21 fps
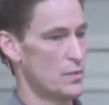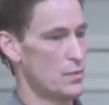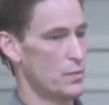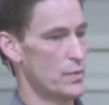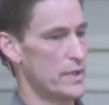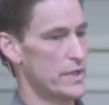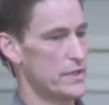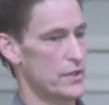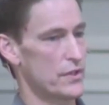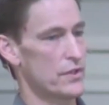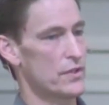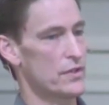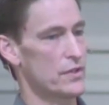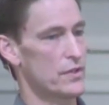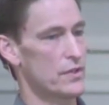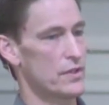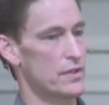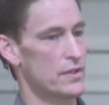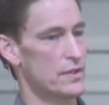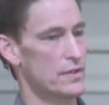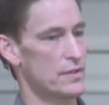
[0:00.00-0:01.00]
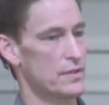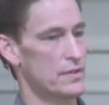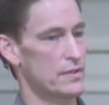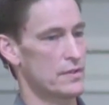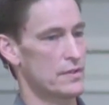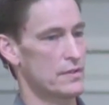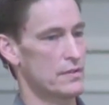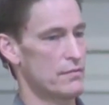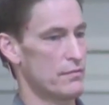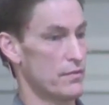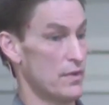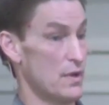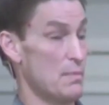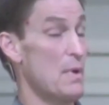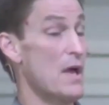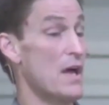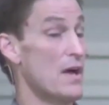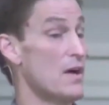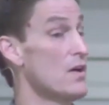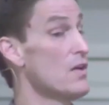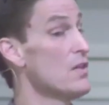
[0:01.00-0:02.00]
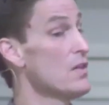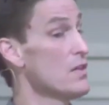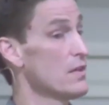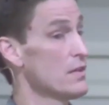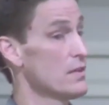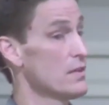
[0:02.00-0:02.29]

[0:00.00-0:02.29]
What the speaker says: We turn from hell.